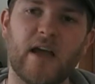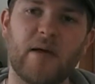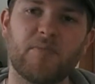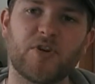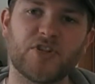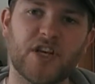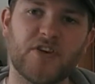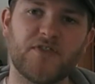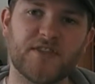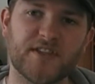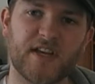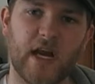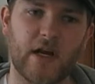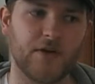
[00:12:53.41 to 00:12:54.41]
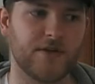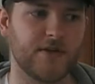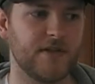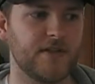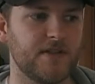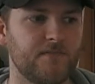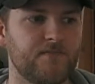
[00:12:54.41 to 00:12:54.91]
Emperor's Children's
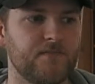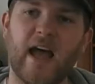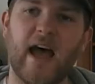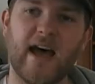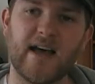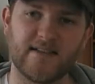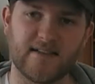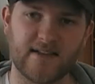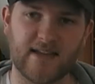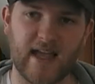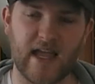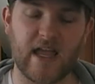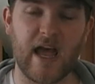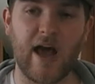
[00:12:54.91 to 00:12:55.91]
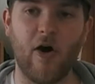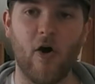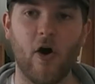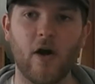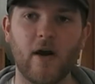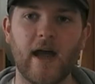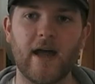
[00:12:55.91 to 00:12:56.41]
characters, as they
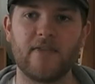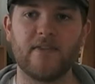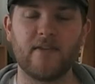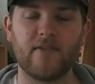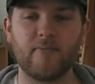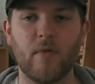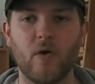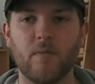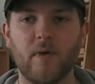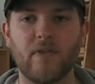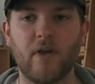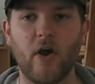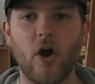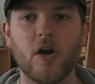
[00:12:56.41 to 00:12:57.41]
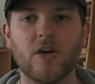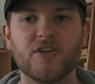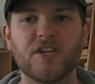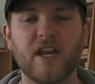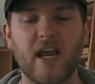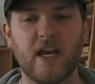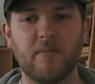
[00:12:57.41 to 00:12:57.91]
are at this moment the
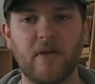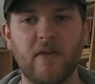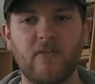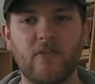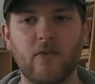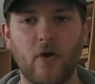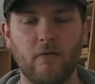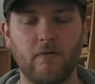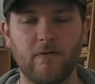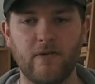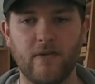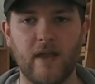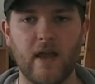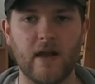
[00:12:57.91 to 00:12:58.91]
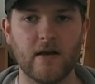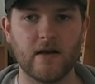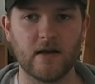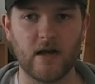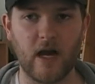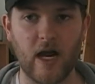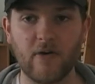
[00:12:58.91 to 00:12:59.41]
arch enemies of the
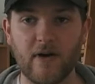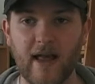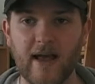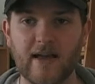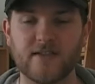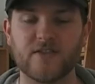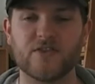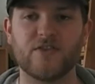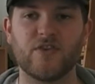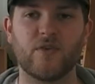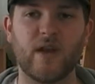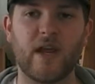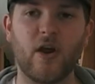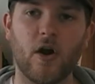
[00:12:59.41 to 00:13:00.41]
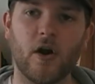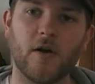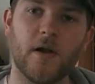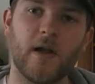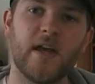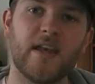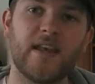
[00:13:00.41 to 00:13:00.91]
Iron Hands, so they are
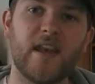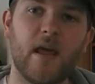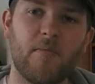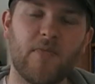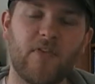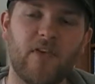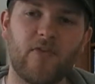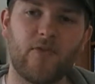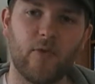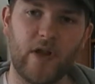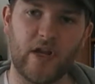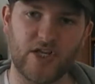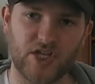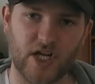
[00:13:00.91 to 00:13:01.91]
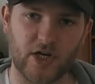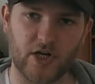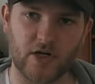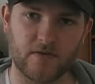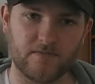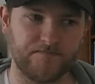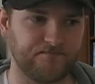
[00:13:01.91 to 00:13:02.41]
nemesis to each
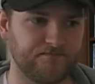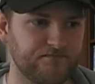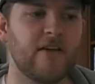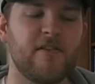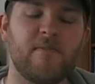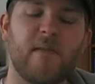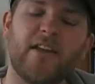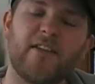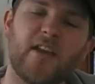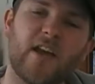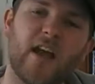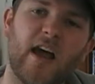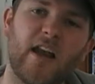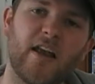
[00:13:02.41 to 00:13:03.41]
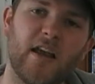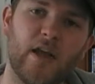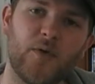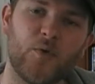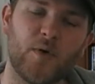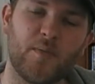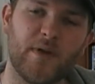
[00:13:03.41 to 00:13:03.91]
other. Thematically,
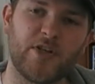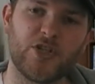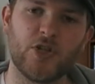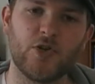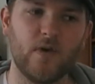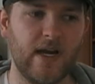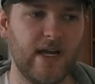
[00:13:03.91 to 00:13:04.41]
it would be two